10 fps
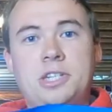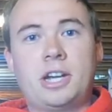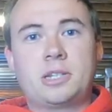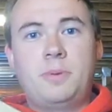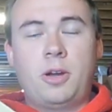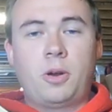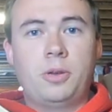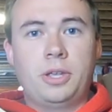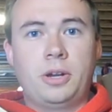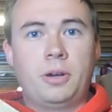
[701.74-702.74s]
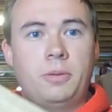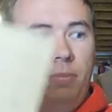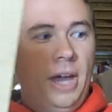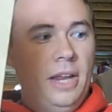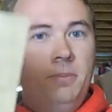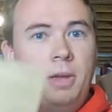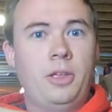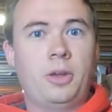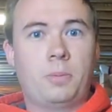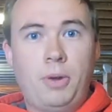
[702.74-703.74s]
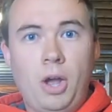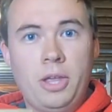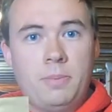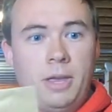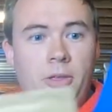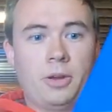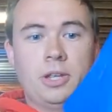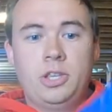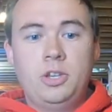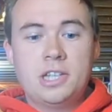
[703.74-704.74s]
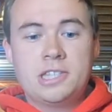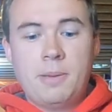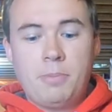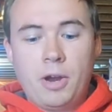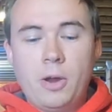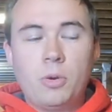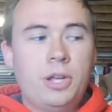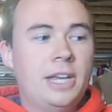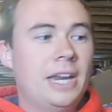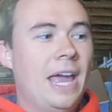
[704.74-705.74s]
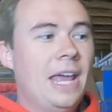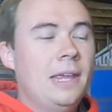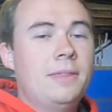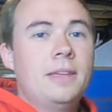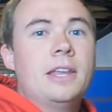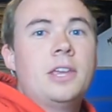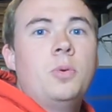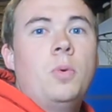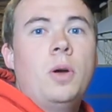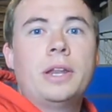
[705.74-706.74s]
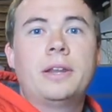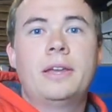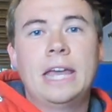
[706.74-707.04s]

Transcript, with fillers: talked about earlier. Padded mailer, poly mailer. You can send priority in anything that you want,